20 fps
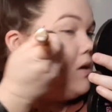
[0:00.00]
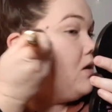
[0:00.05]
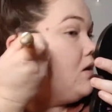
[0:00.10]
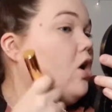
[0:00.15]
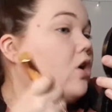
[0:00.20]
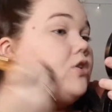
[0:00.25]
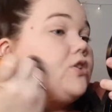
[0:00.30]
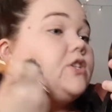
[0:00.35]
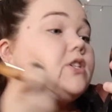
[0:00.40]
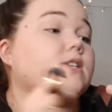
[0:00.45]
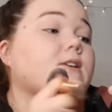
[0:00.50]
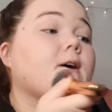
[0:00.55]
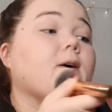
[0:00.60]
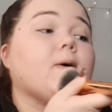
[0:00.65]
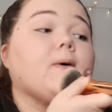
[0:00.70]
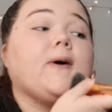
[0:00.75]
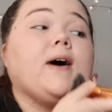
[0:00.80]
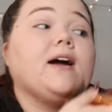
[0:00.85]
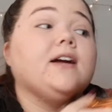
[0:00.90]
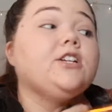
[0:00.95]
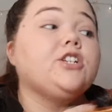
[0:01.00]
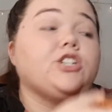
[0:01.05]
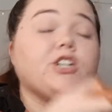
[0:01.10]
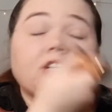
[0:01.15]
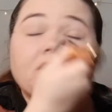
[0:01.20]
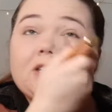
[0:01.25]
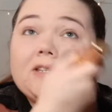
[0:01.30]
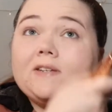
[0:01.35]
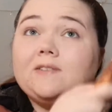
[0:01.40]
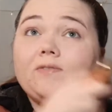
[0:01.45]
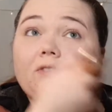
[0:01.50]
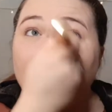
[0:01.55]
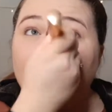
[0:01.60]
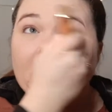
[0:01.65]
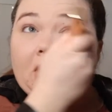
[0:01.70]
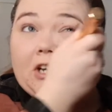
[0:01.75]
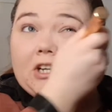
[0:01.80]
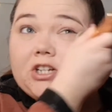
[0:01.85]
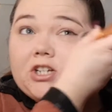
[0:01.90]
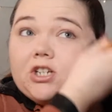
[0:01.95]
Also, I just
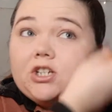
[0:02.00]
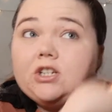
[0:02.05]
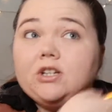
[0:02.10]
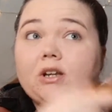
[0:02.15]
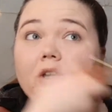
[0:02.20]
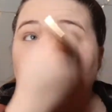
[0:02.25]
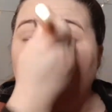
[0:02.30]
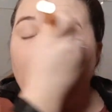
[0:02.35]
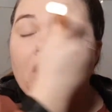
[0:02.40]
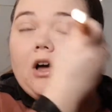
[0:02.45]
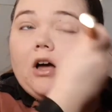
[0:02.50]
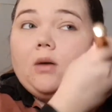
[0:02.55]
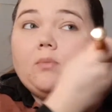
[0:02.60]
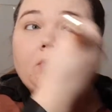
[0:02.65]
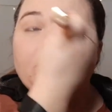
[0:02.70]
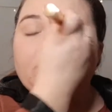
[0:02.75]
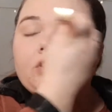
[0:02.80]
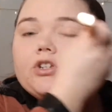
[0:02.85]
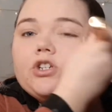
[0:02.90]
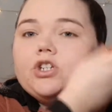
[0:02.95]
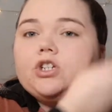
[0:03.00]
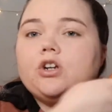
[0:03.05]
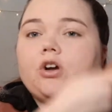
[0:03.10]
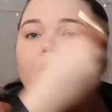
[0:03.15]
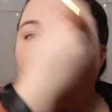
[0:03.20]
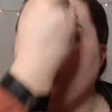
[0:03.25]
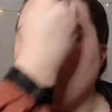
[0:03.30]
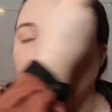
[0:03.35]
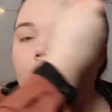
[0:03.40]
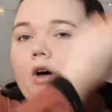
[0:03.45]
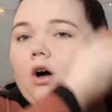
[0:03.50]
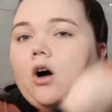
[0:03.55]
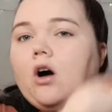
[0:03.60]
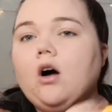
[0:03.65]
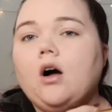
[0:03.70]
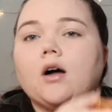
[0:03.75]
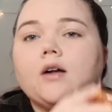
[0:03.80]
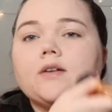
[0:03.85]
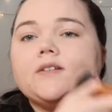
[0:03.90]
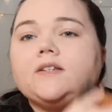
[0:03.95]
finished the show The
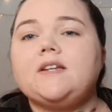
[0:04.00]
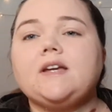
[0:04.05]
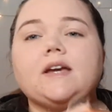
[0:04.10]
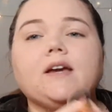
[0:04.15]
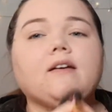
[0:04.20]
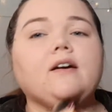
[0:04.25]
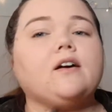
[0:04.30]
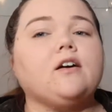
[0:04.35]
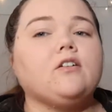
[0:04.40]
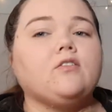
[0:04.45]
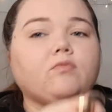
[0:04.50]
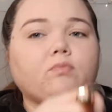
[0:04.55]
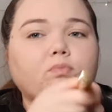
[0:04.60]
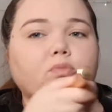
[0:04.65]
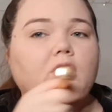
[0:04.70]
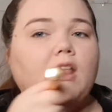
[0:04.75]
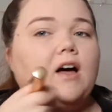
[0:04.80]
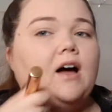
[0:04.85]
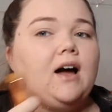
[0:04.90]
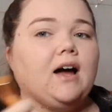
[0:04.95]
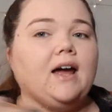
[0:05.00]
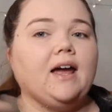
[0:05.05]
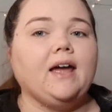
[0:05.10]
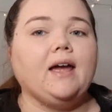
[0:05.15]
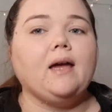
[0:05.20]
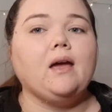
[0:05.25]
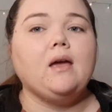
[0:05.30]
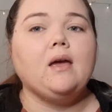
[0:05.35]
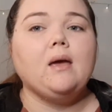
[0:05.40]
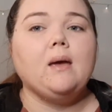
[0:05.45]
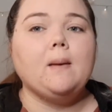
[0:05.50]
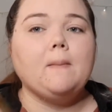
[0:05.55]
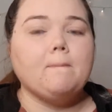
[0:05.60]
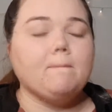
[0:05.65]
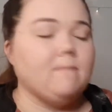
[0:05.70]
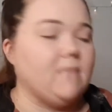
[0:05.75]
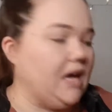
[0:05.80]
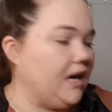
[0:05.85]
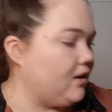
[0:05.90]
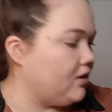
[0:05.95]
Haunting of Bly
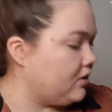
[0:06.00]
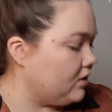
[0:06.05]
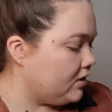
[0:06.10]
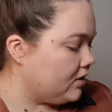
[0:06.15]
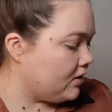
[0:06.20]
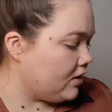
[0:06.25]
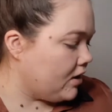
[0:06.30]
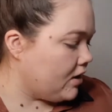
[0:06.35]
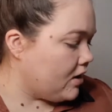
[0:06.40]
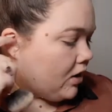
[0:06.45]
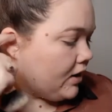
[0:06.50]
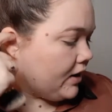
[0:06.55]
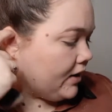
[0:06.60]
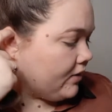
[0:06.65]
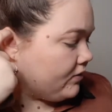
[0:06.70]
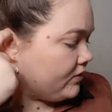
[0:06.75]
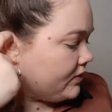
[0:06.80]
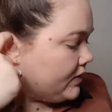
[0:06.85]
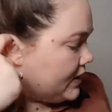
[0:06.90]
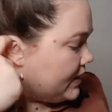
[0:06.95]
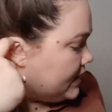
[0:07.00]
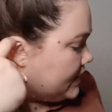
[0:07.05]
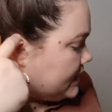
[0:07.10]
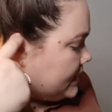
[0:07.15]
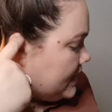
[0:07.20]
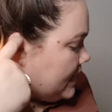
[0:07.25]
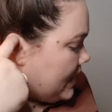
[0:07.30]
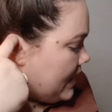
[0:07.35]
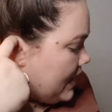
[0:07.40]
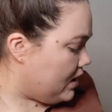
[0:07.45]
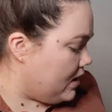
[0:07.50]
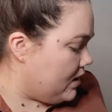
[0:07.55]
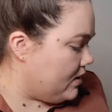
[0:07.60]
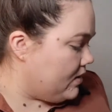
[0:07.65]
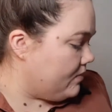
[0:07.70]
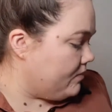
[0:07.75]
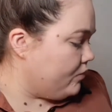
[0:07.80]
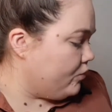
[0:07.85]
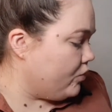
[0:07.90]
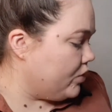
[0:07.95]
Manor on Netflix,
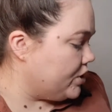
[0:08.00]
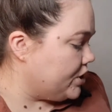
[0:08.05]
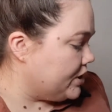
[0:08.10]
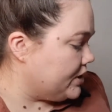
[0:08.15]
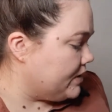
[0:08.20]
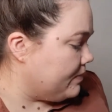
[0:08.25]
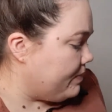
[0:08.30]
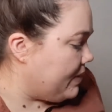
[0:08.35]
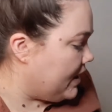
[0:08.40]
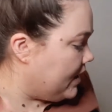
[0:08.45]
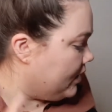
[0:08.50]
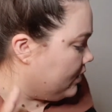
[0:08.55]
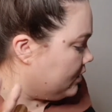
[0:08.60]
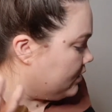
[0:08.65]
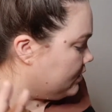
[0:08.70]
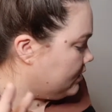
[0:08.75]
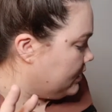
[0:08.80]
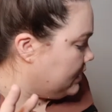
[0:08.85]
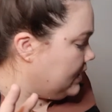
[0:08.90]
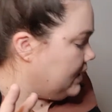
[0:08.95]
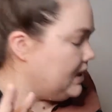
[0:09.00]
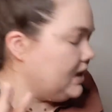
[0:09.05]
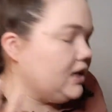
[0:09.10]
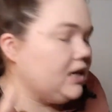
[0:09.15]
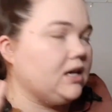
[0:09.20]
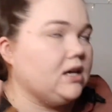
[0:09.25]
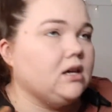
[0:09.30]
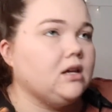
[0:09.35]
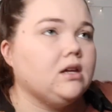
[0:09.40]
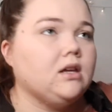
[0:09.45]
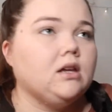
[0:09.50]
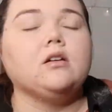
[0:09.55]
which is apparently,